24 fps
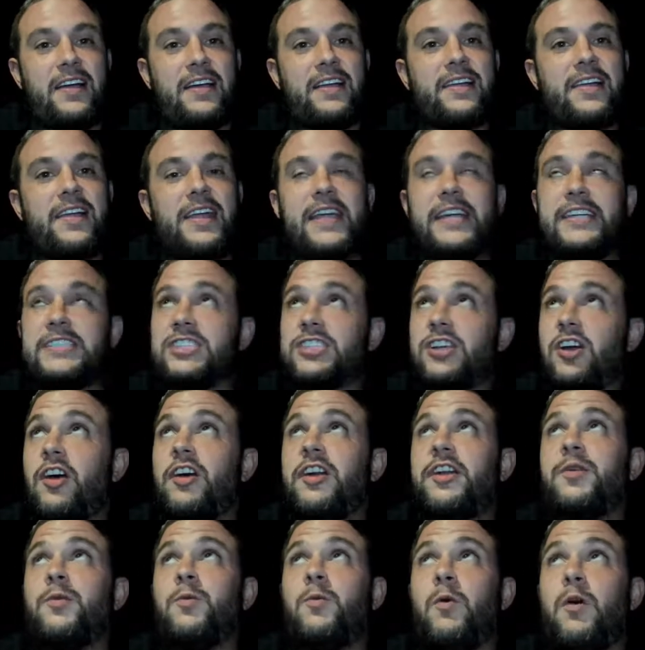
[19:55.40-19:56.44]
He's
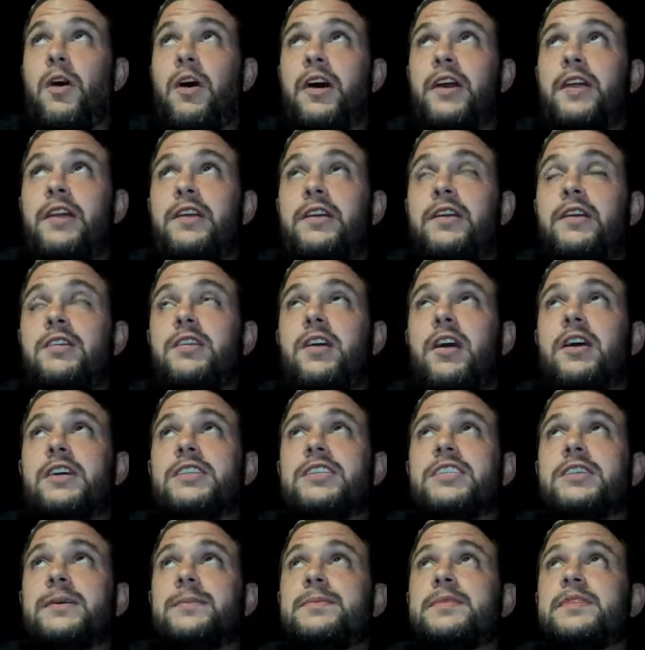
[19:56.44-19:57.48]
turning 1 on
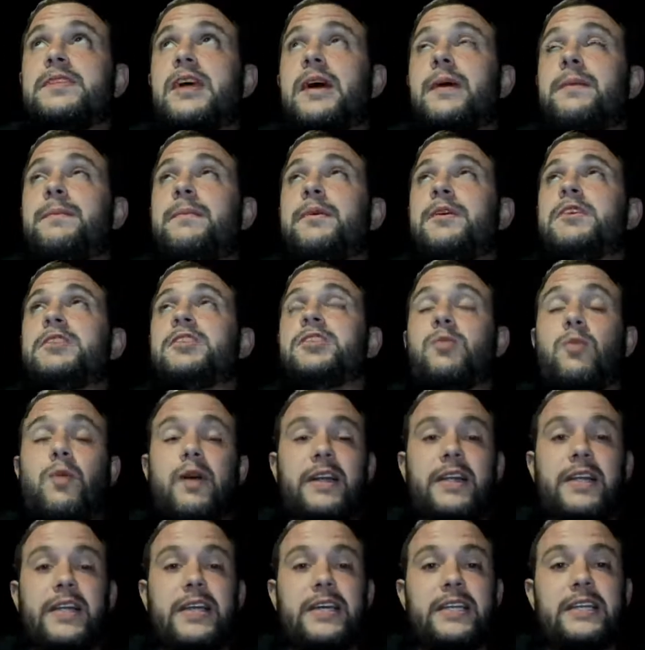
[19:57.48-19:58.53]
September
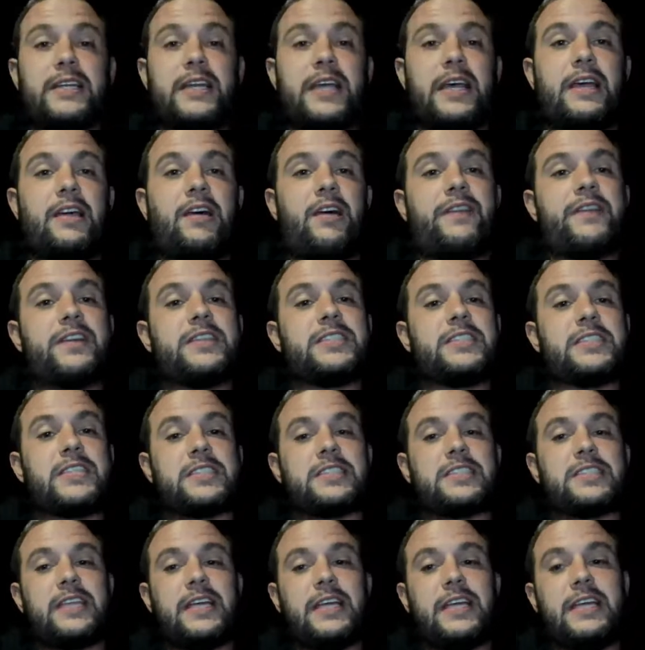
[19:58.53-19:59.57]
20th, and on the
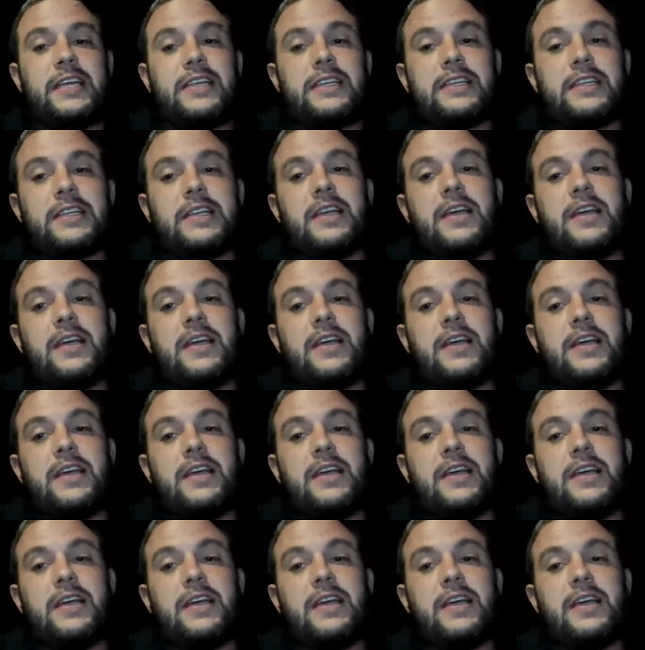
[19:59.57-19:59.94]
16th,